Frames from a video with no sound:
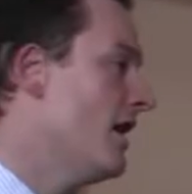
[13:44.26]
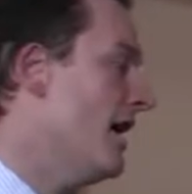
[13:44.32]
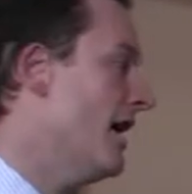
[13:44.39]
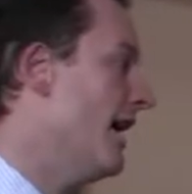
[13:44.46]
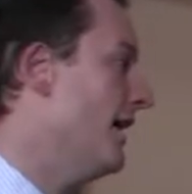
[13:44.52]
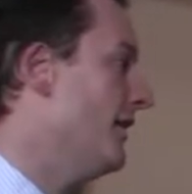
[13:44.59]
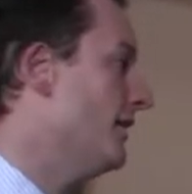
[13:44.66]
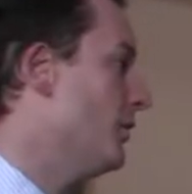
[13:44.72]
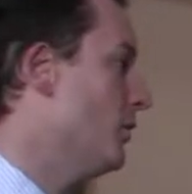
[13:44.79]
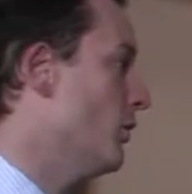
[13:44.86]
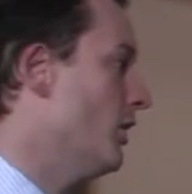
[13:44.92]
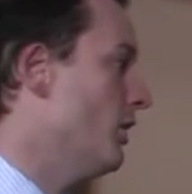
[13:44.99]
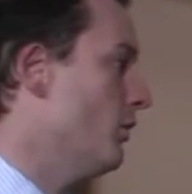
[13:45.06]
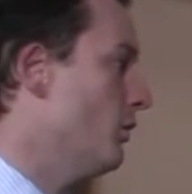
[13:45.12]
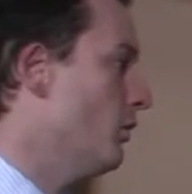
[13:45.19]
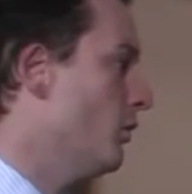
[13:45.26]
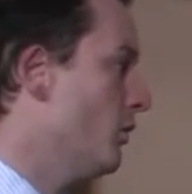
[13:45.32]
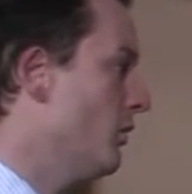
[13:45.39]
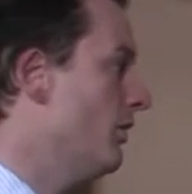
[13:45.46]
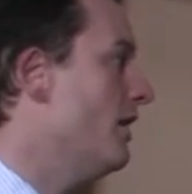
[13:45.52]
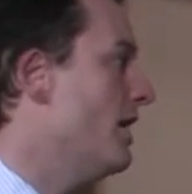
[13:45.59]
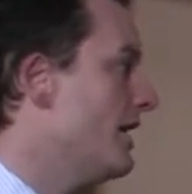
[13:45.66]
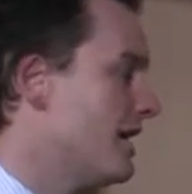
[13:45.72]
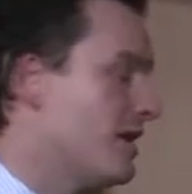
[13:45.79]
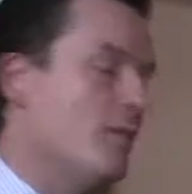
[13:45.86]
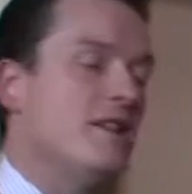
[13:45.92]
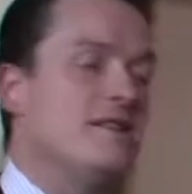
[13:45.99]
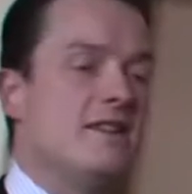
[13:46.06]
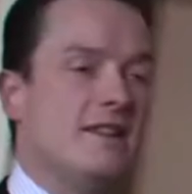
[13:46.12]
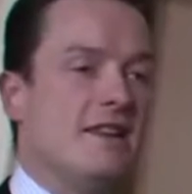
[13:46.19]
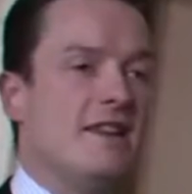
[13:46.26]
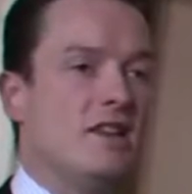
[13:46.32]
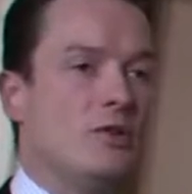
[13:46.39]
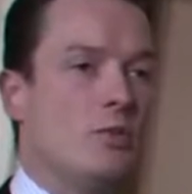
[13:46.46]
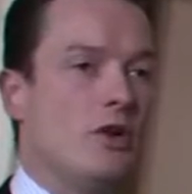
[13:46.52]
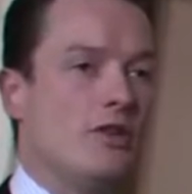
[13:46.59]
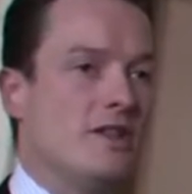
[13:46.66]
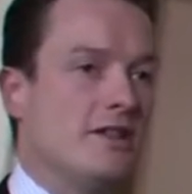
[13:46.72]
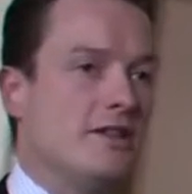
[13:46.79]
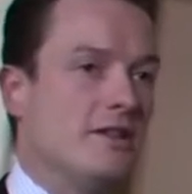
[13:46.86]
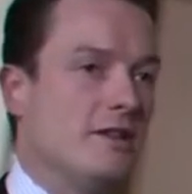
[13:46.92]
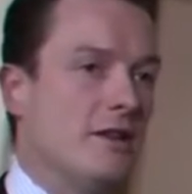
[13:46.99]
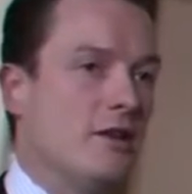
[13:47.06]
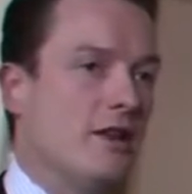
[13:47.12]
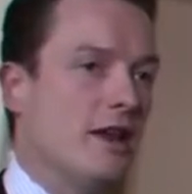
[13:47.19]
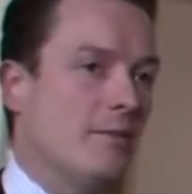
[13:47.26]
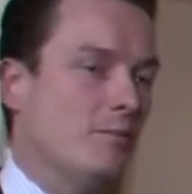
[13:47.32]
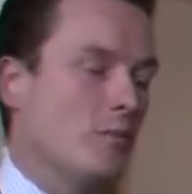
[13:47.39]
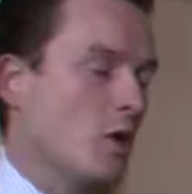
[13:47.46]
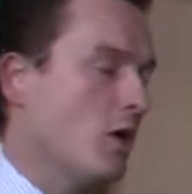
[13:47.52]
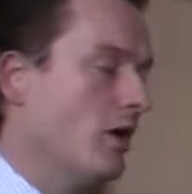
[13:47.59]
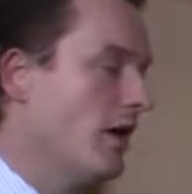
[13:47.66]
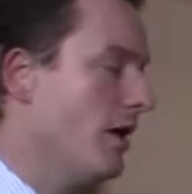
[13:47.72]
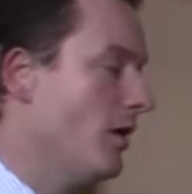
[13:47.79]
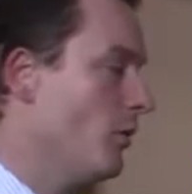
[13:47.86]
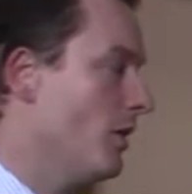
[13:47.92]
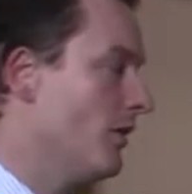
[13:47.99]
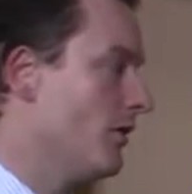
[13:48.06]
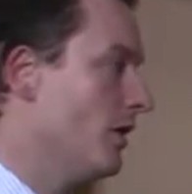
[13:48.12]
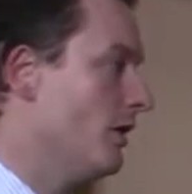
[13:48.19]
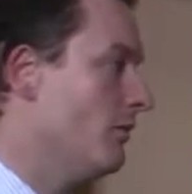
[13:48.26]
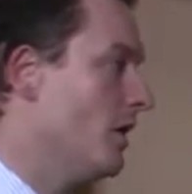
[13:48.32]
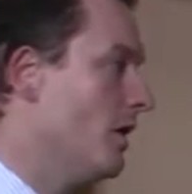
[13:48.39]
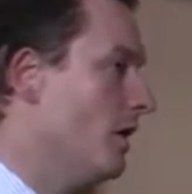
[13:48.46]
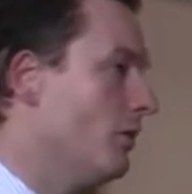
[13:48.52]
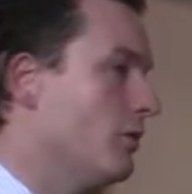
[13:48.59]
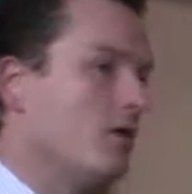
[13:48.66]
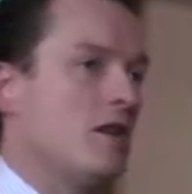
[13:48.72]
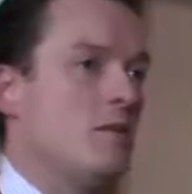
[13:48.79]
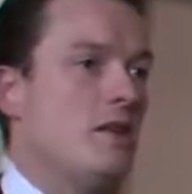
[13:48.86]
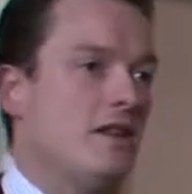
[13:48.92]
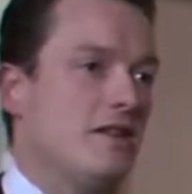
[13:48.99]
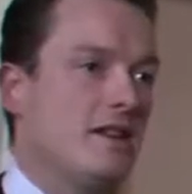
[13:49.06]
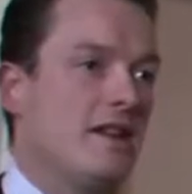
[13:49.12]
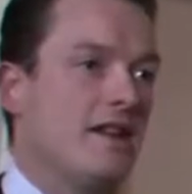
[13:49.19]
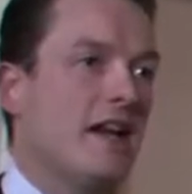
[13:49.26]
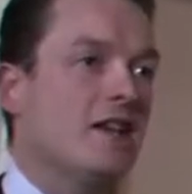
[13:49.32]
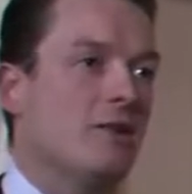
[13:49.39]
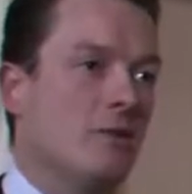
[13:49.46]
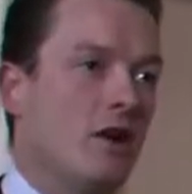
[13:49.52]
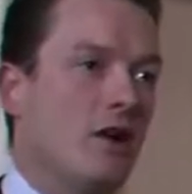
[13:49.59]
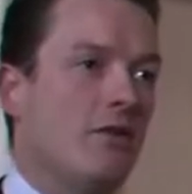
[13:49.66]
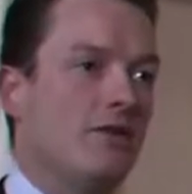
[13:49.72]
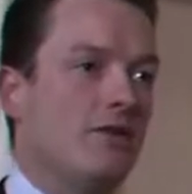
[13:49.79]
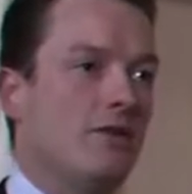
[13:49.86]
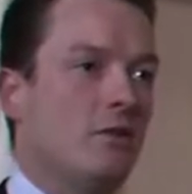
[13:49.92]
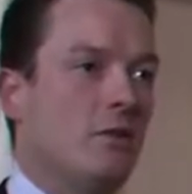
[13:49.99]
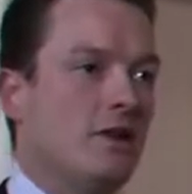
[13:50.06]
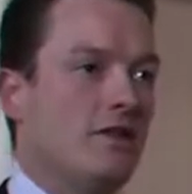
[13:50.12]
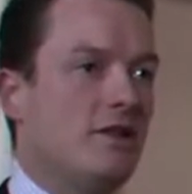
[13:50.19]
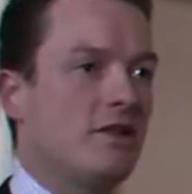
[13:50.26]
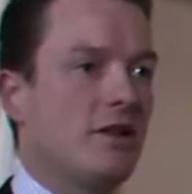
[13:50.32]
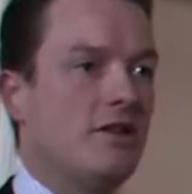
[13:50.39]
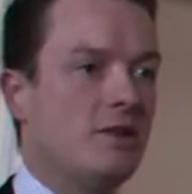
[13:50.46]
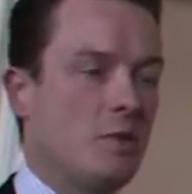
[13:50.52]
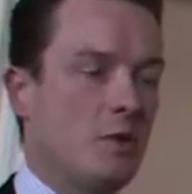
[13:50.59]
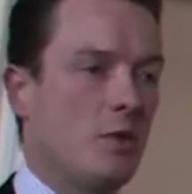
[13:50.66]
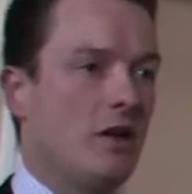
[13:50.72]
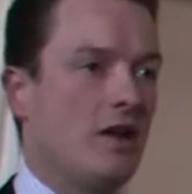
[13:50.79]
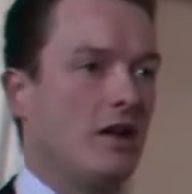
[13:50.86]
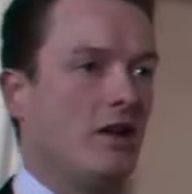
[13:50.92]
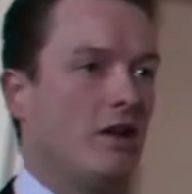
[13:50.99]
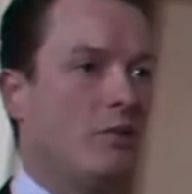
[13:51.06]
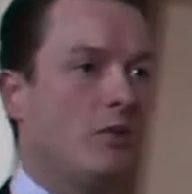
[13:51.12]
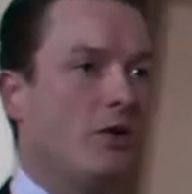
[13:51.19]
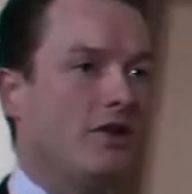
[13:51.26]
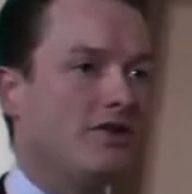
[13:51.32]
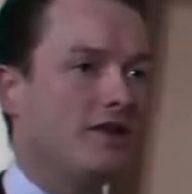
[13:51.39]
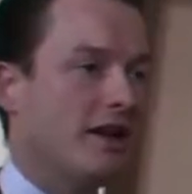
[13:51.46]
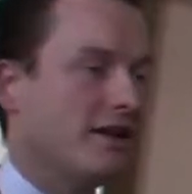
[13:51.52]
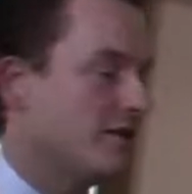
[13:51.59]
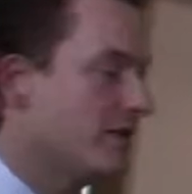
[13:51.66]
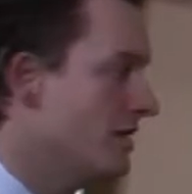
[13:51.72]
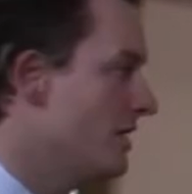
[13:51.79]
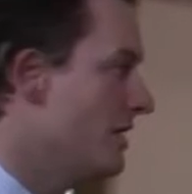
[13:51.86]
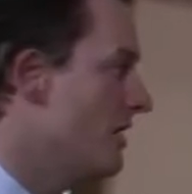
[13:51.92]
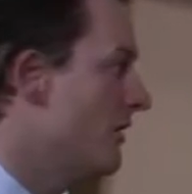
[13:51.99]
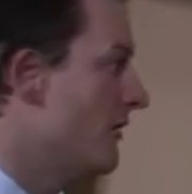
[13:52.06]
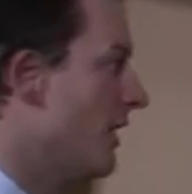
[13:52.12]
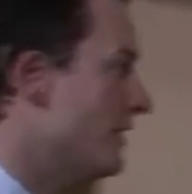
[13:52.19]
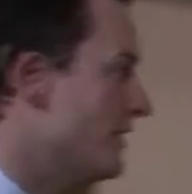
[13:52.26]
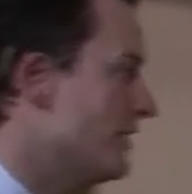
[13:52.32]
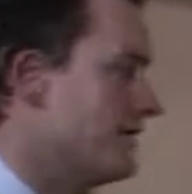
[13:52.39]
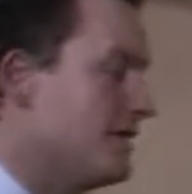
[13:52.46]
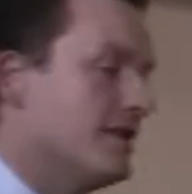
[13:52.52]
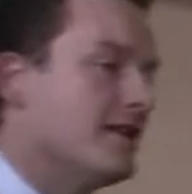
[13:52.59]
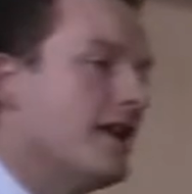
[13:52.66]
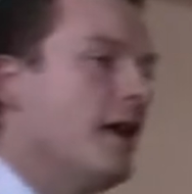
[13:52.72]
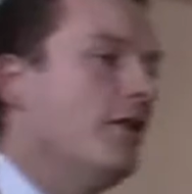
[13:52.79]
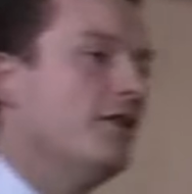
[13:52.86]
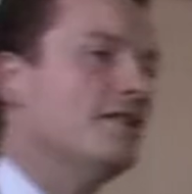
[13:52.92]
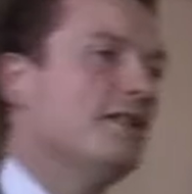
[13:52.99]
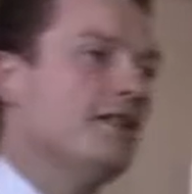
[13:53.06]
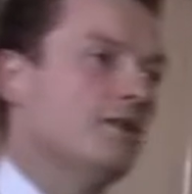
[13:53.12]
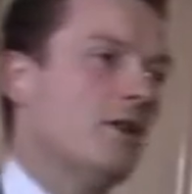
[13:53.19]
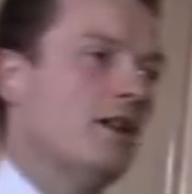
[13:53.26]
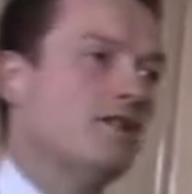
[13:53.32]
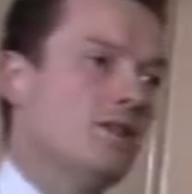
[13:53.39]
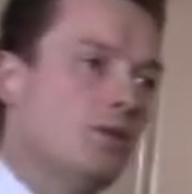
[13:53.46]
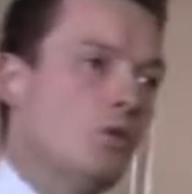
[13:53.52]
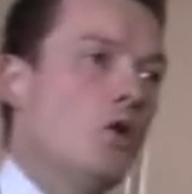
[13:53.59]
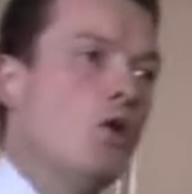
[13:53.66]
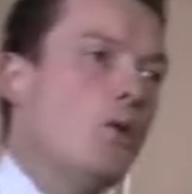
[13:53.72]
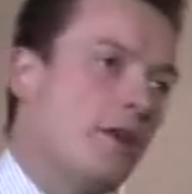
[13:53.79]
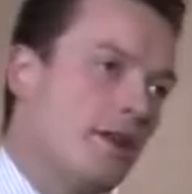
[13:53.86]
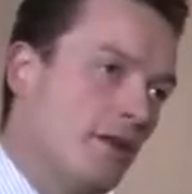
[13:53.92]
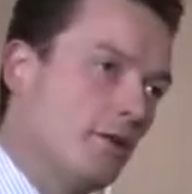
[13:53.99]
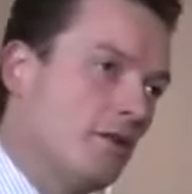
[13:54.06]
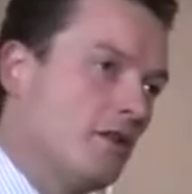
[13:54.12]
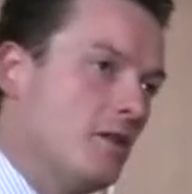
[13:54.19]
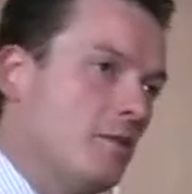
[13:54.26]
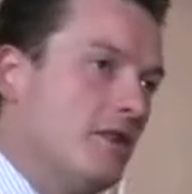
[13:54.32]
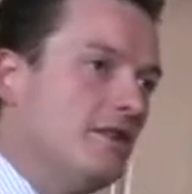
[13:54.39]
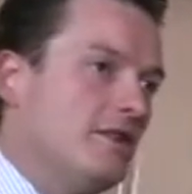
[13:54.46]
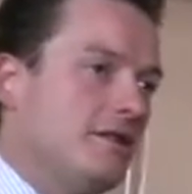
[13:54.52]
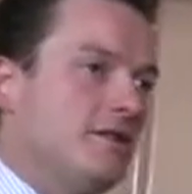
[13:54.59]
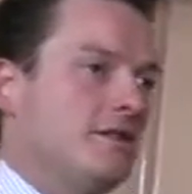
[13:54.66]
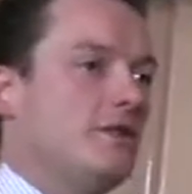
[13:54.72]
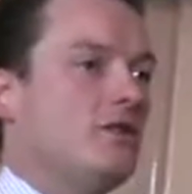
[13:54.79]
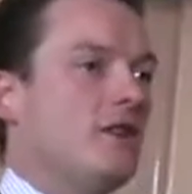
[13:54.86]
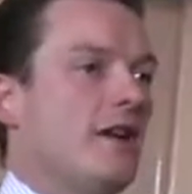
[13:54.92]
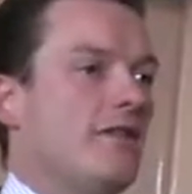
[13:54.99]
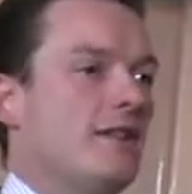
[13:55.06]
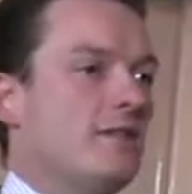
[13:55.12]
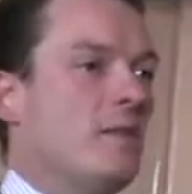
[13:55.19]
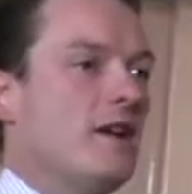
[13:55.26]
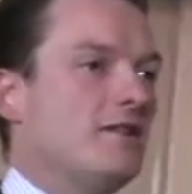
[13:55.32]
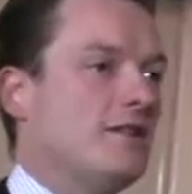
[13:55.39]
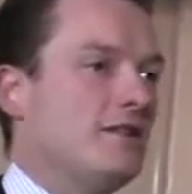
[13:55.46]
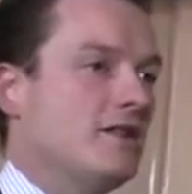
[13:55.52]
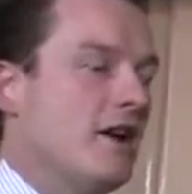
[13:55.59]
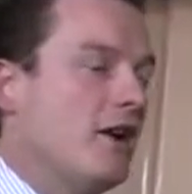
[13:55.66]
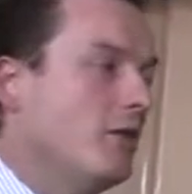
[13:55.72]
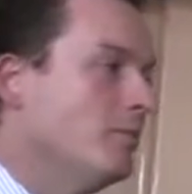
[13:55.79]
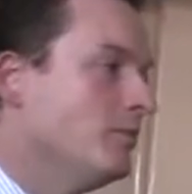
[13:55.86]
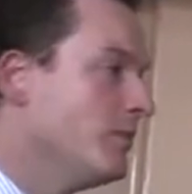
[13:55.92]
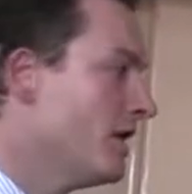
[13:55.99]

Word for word: And we're, we're really committed in this project to do that. Um, we've got a local community engagement officer which is going to be working on the project throughout its entirety to actually work with the local communities to drive this message home.